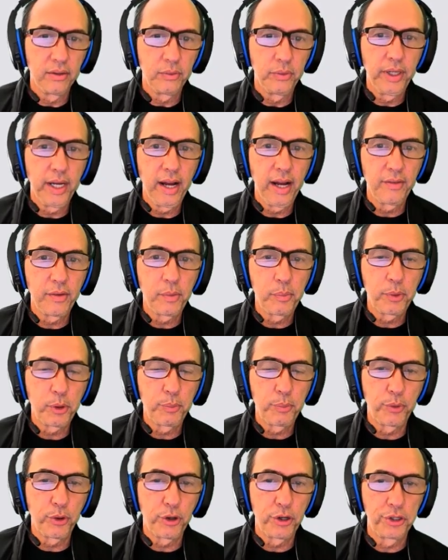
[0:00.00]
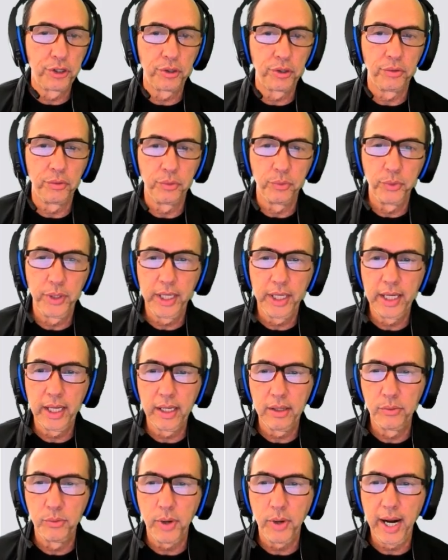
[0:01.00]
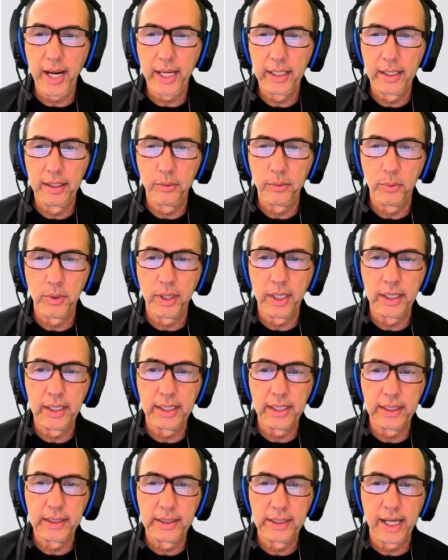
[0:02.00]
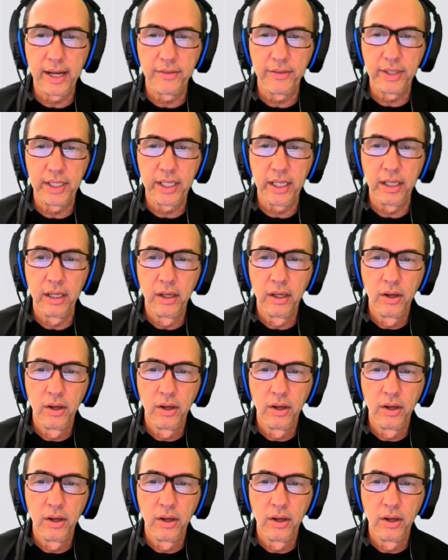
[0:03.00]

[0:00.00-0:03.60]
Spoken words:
We have a proportion. We can write 170